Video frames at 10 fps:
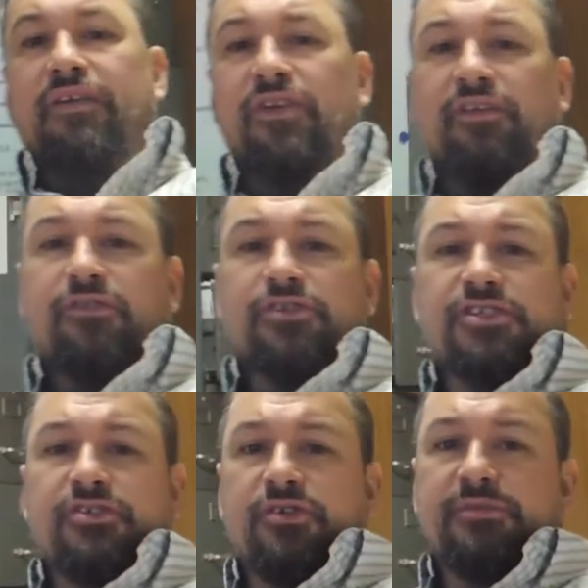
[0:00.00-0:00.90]
even if you're
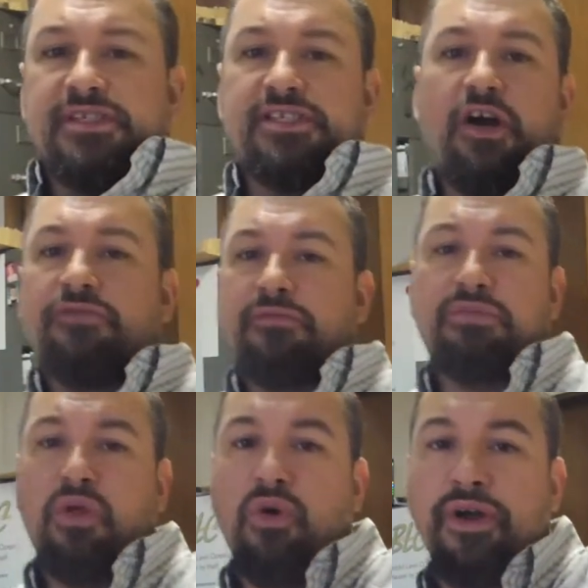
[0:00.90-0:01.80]
just going to be
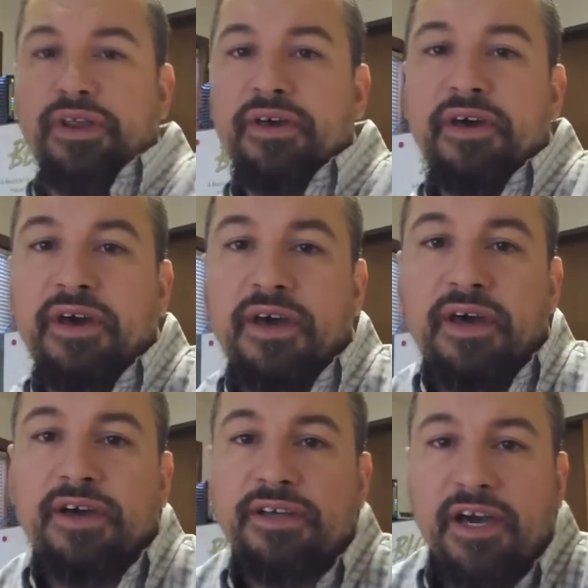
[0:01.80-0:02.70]
self-employed.
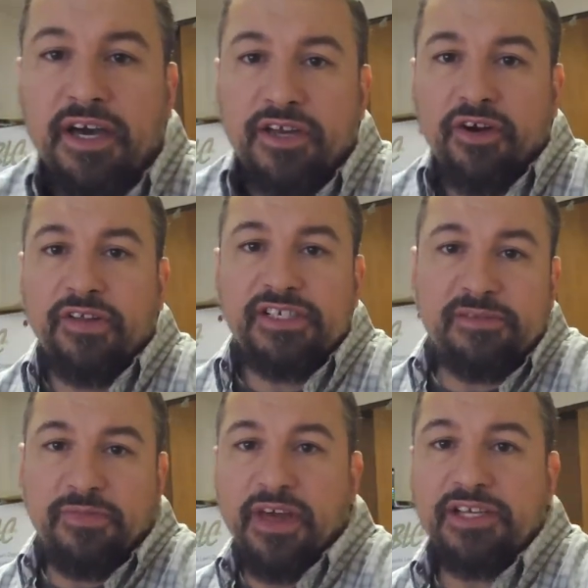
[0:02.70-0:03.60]
Uh, you know, that's
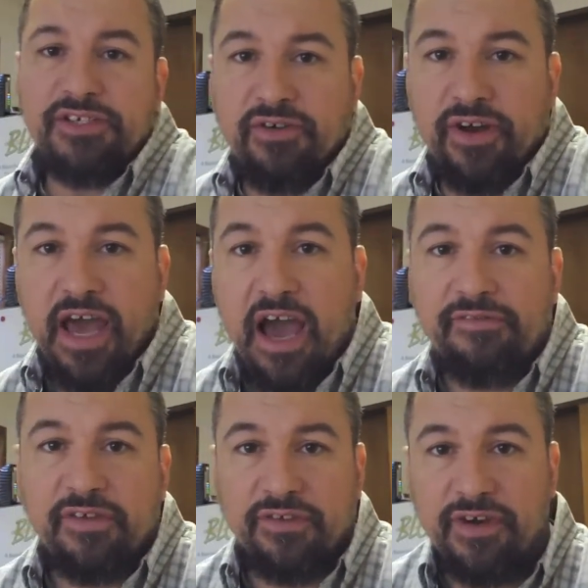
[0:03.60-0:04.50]
some things you're going to
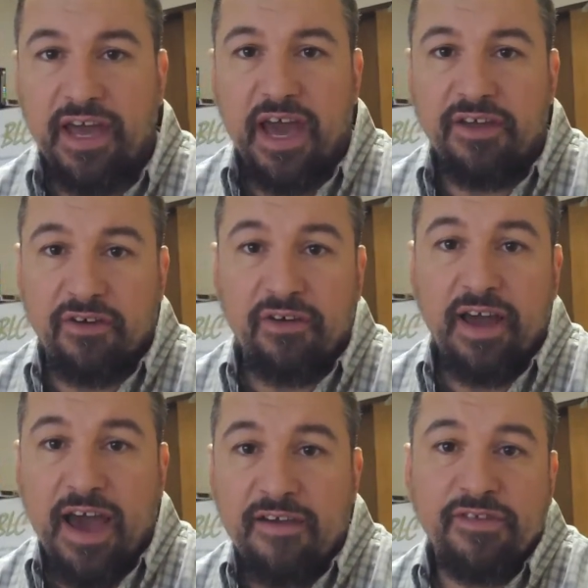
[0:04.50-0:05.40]
have to look at. You're going
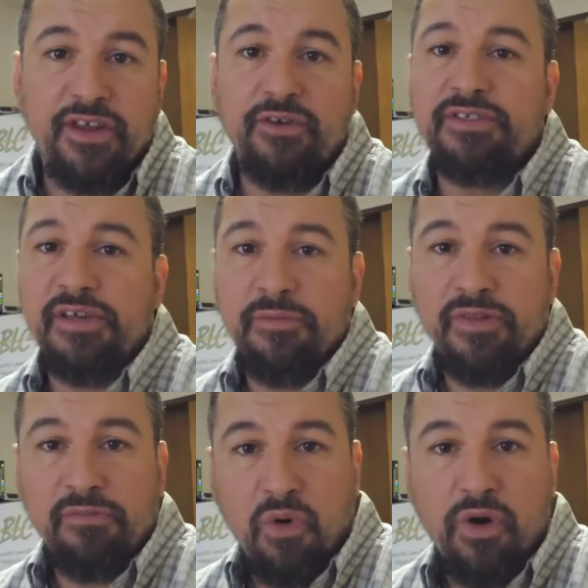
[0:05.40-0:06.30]
to have to do some of
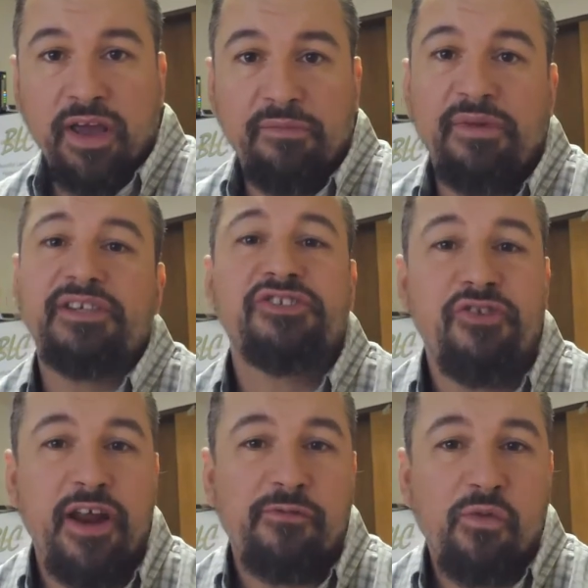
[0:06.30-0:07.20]
the boring
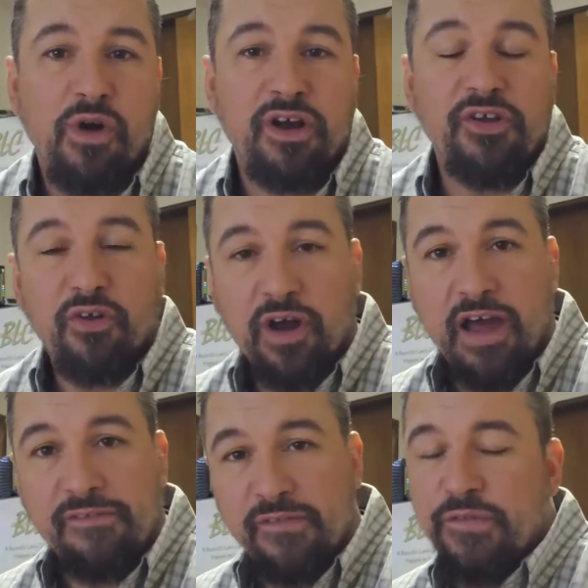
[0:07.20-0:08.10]
administrative work, and you're going
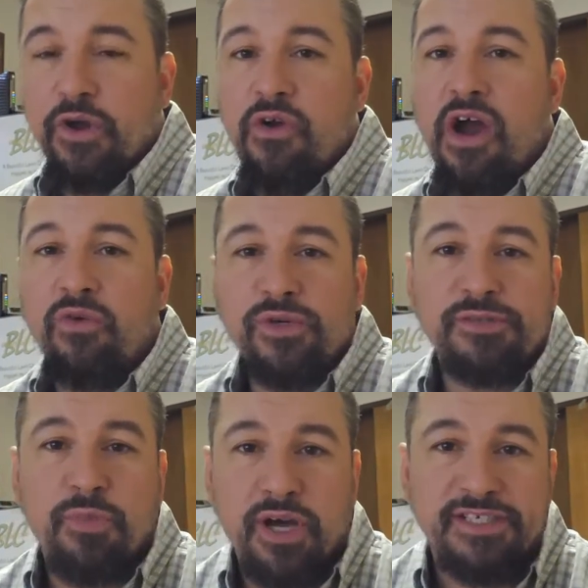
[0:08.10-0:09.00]
to have to figure out
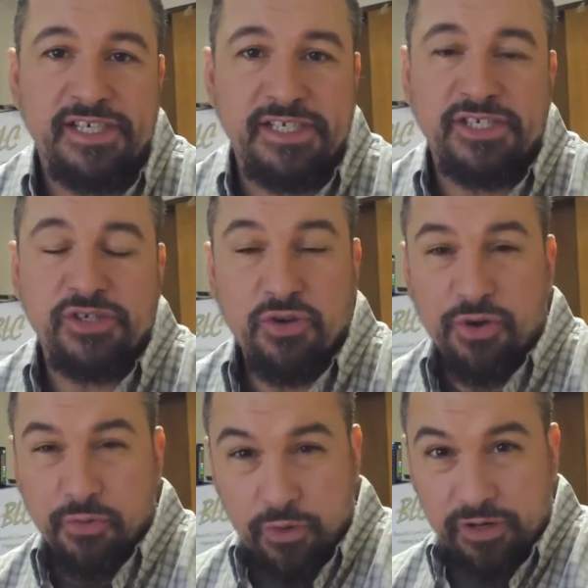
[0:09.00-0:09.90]
which processes are
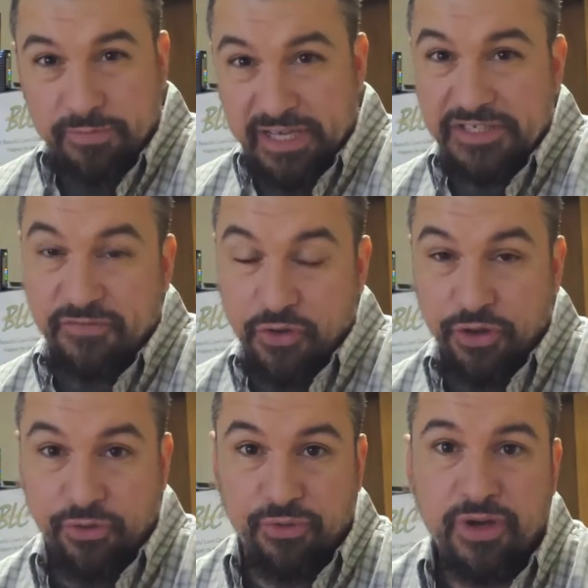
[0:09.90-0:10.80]
going to work best for
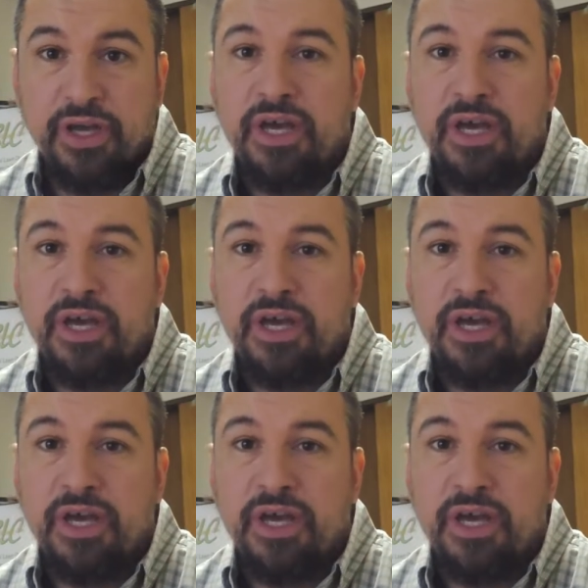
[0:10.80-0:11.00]
you.